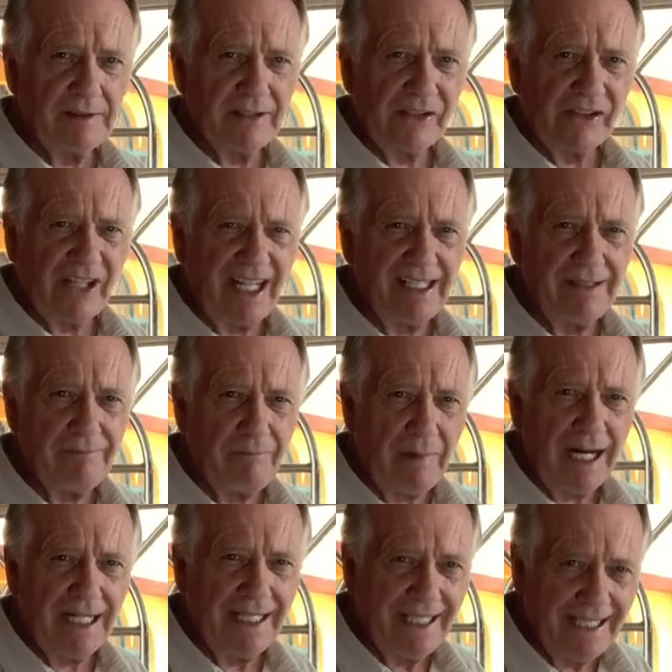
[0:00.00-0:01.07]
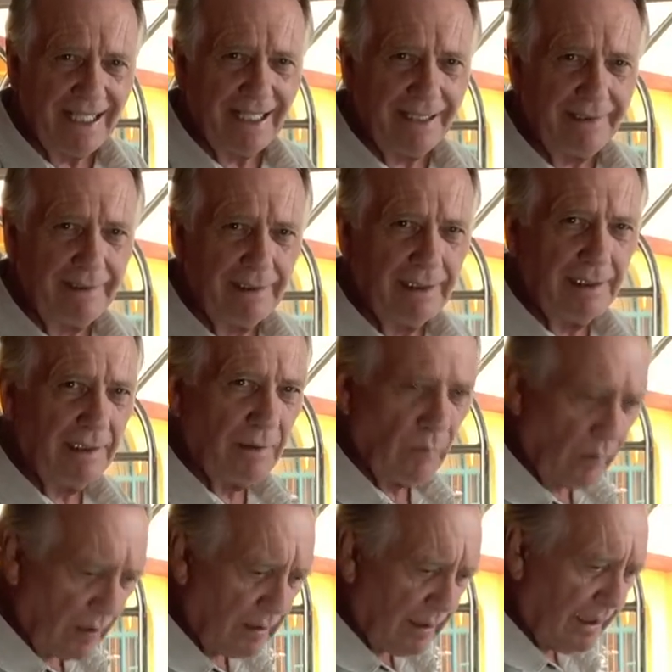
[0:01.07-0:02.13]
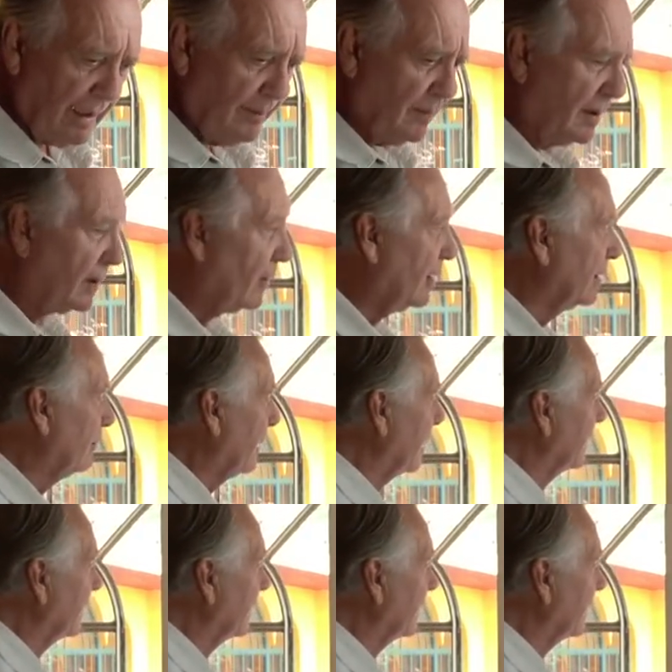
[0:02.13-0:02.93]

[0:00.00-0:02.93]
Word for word: the side of my head while I'm on my